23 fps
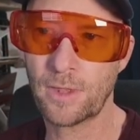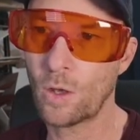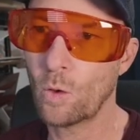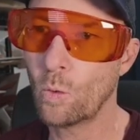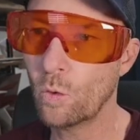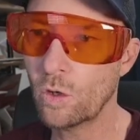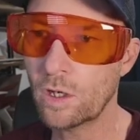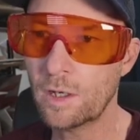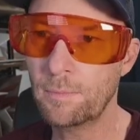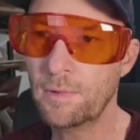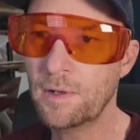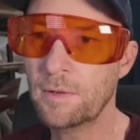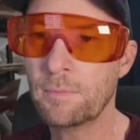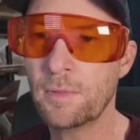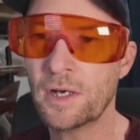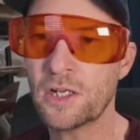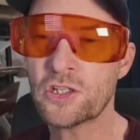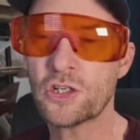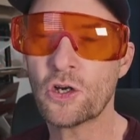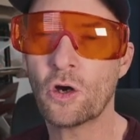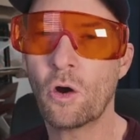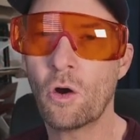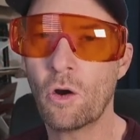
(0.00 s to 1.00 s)
Would have been
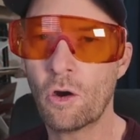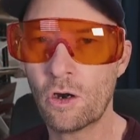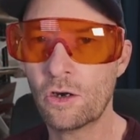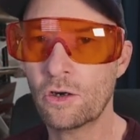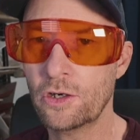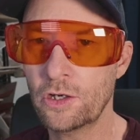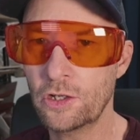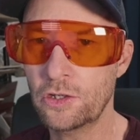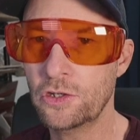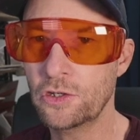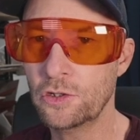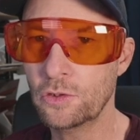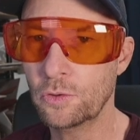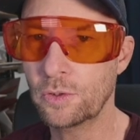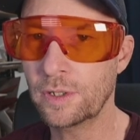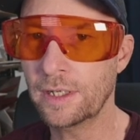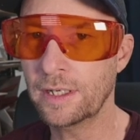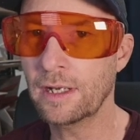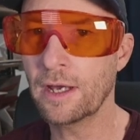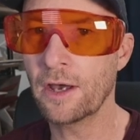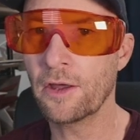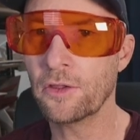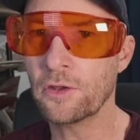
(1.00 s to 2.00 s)
much harder to do
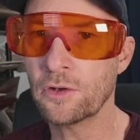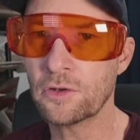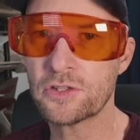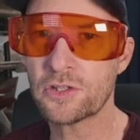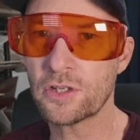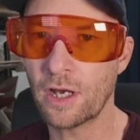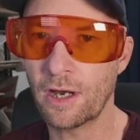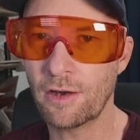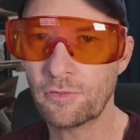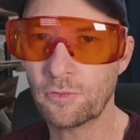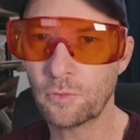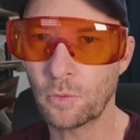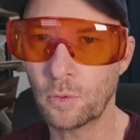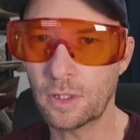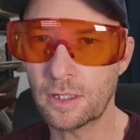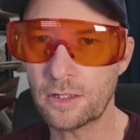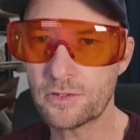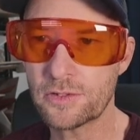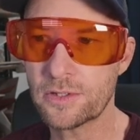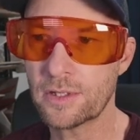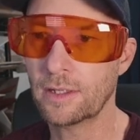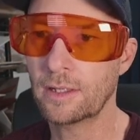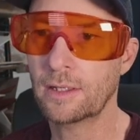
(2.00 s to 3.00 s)
in other
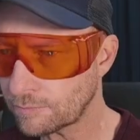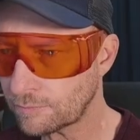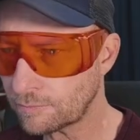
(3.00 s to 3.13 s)
softwares.